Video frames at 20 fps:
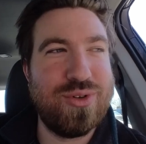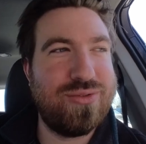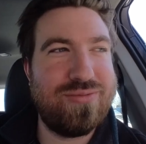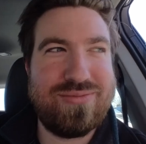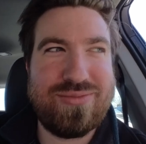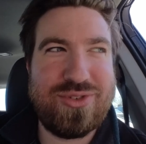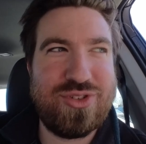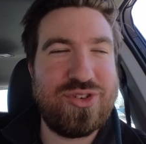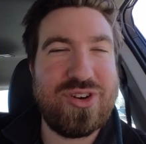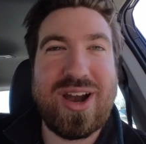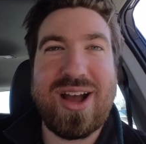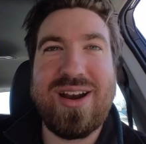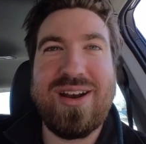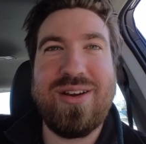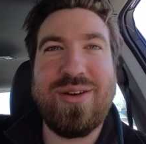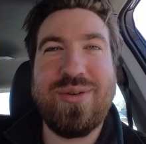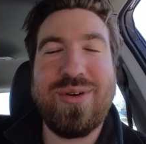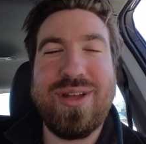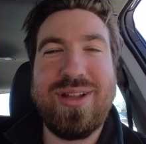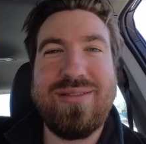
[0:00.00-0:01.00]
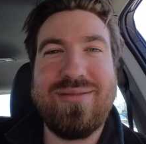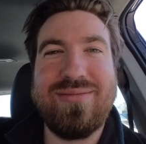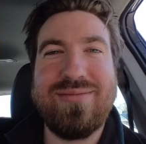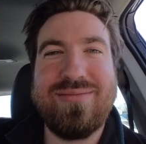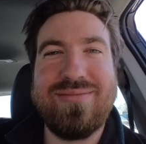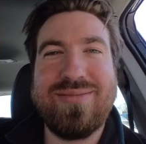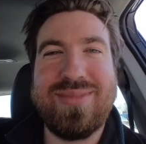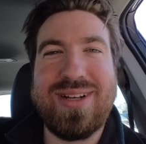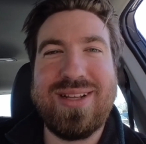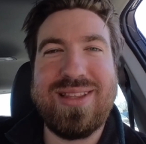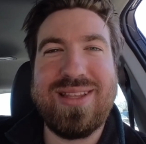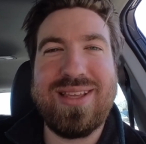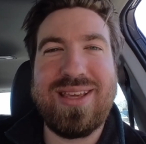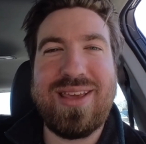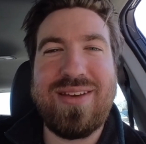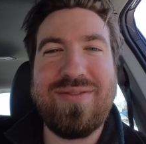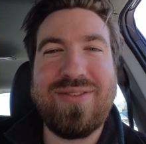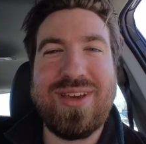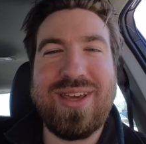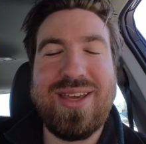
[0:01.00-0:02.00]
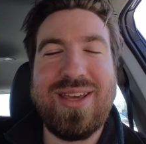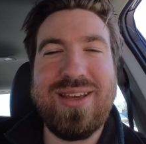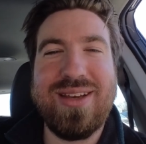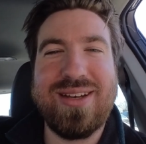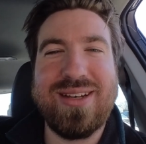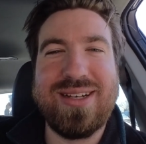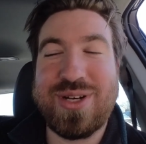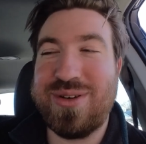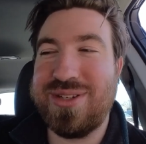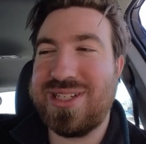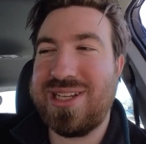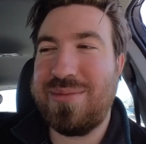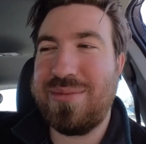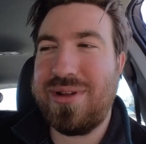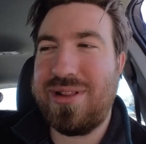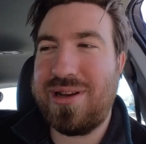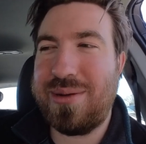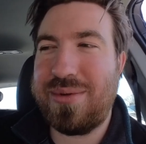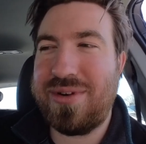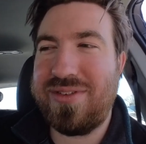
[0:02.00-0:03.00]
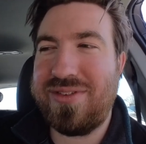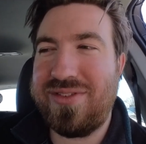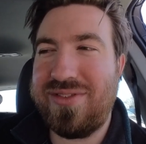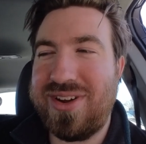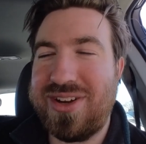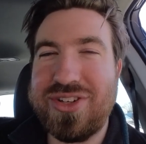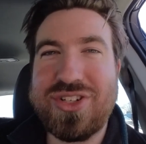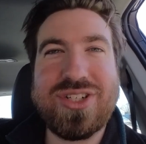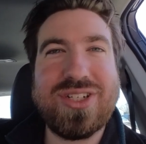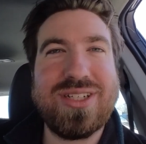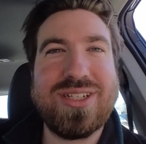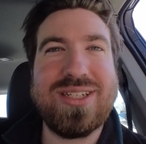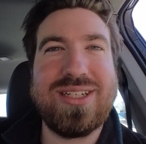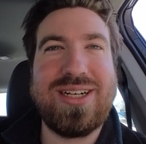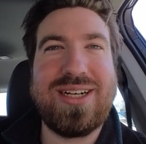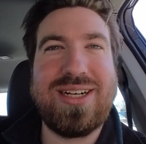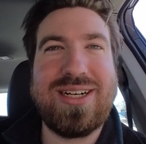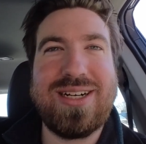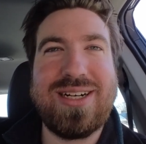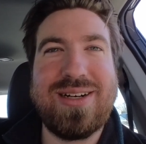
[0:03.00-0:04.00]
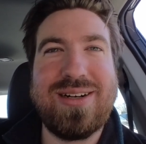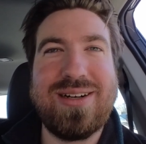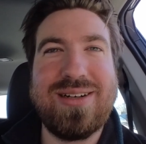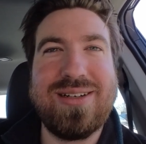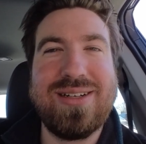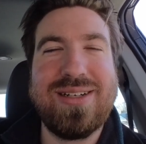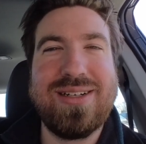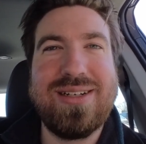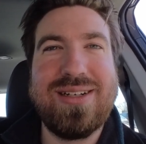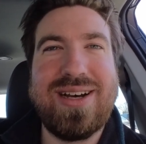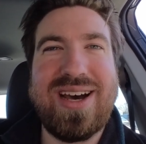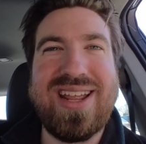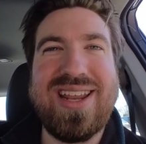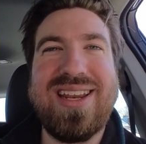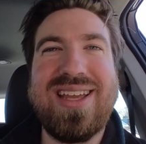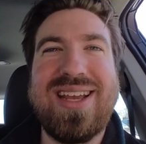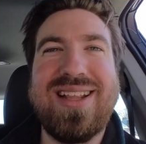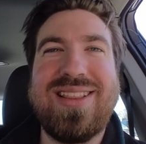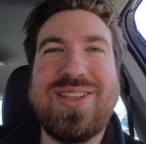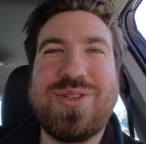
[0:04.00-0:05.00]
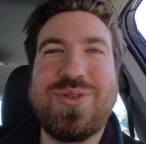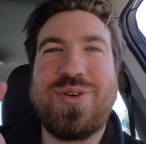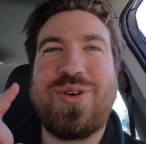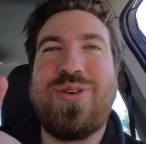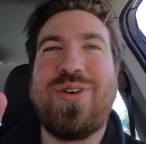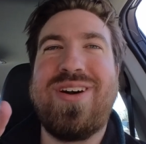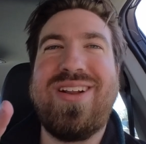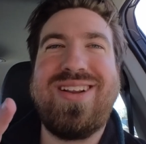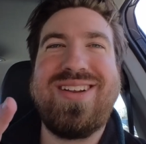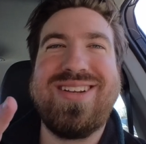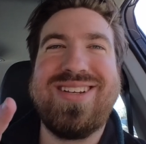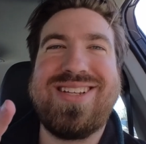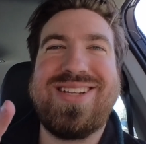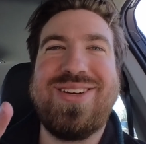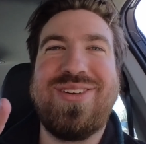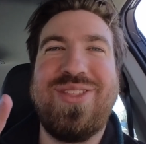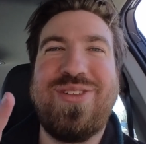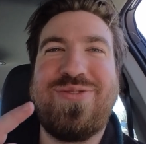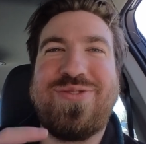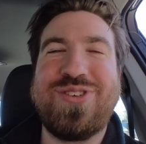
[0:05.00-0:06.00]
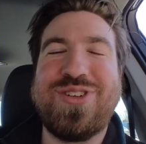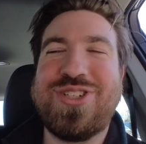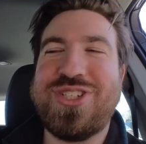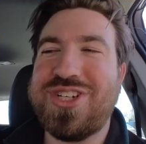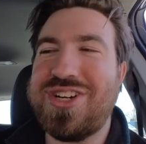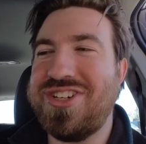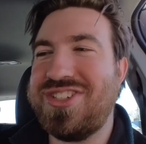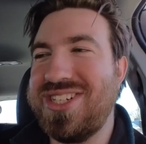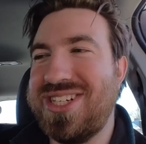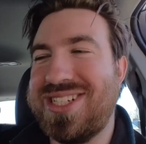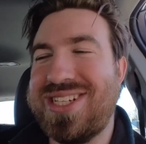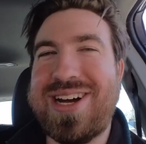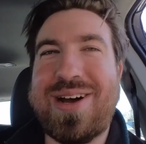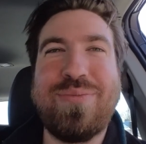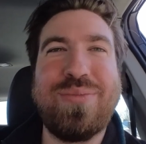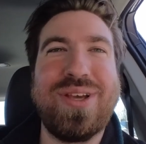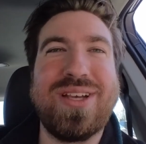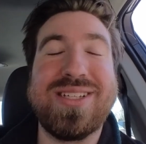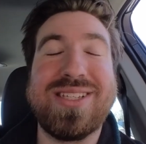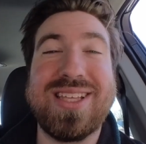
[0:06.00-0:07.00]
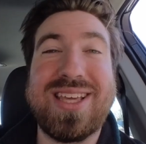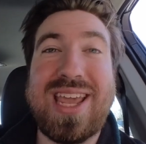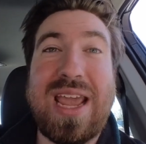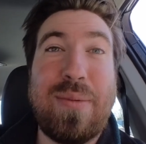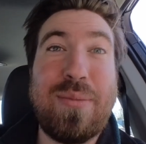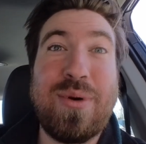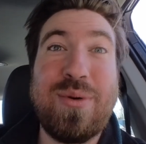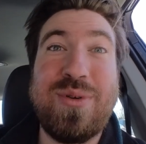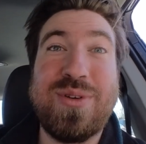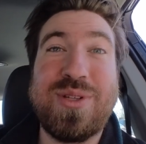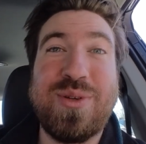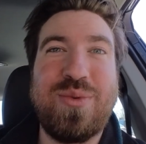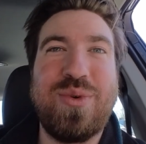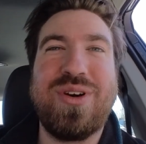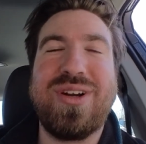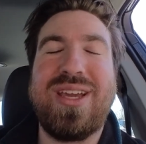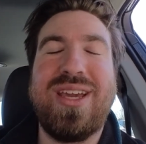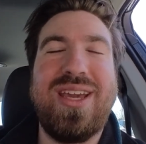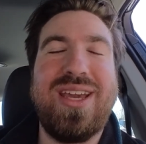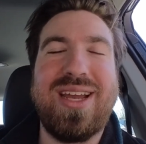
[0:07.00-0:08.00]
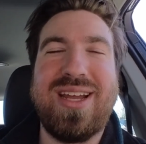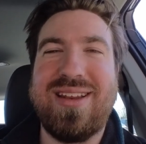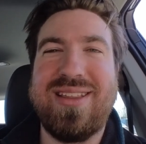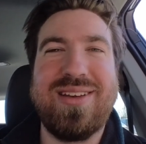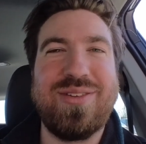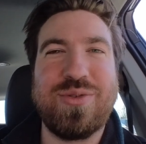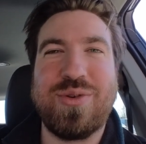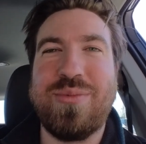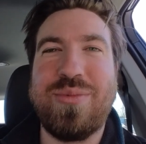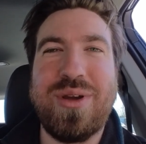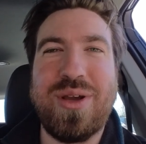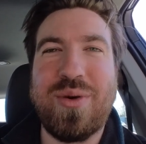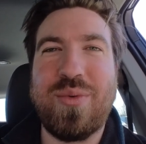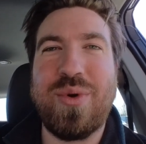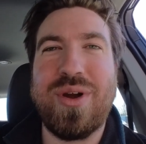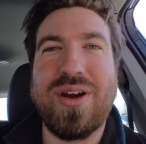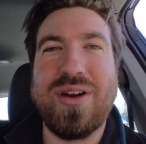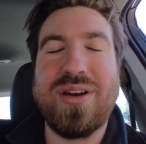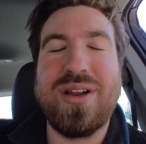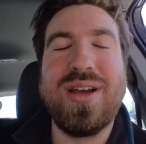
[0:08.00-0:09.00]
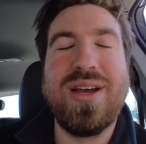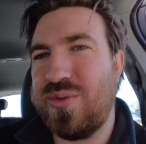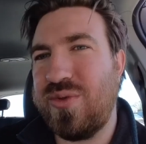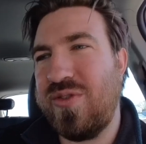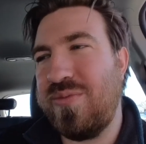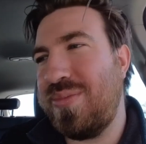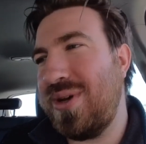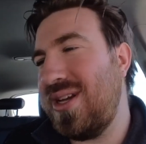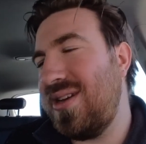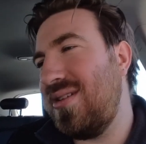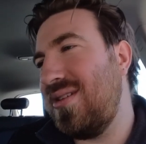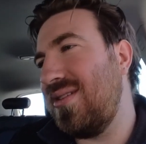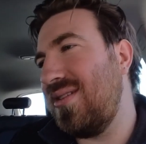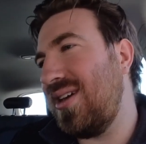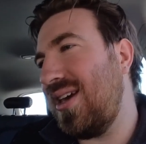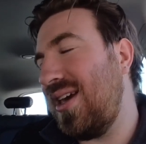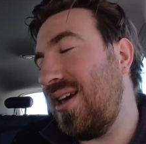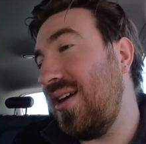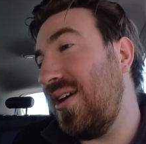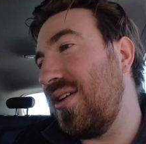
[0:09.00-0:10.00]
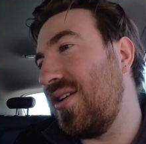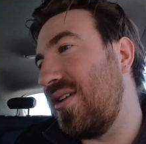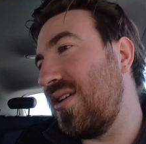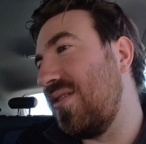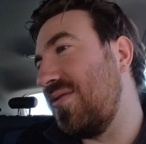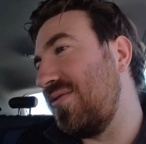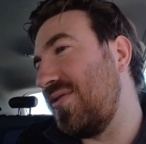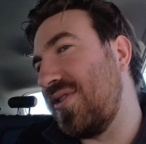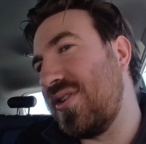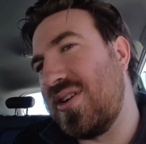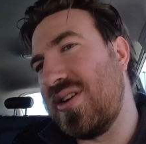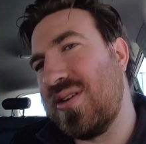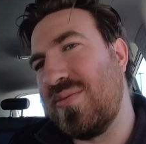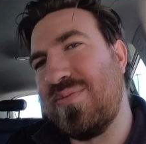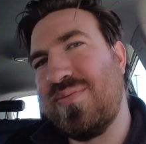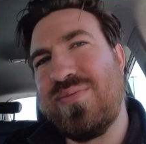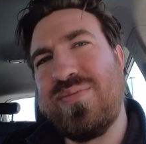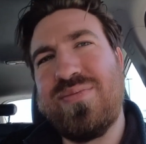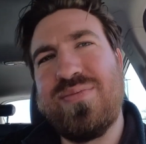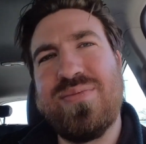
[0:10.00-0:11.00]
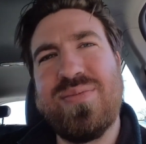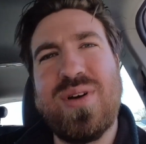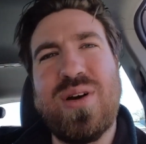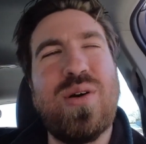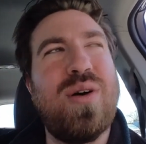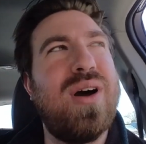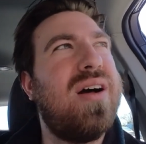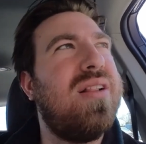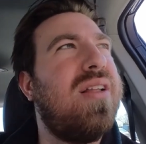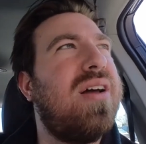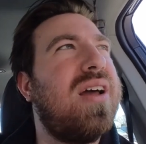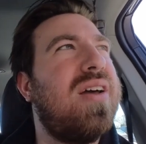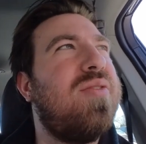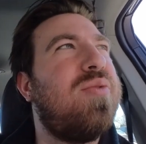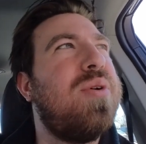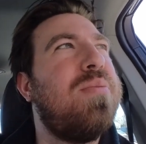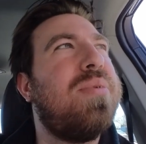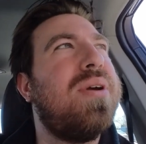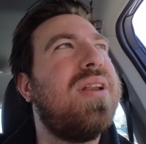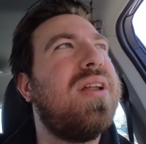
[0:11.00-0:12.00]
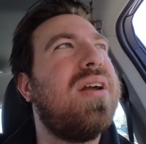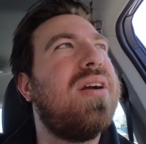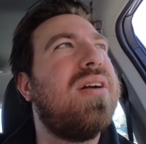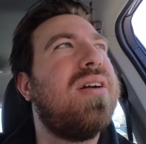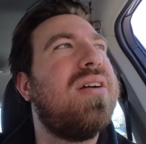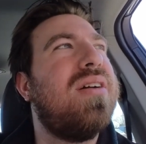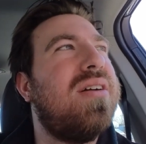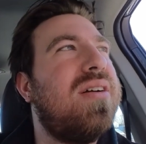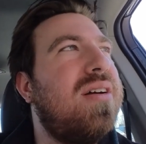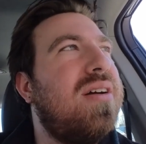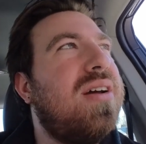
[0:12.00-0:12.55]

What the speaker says: We're trying to do it in the EV. So it's going to be a little bit of an adventure. I didn't get this recorded until the first charging stop because the camera wasn't working and things were being weird. So we've been here for... Oh, how long have we been here?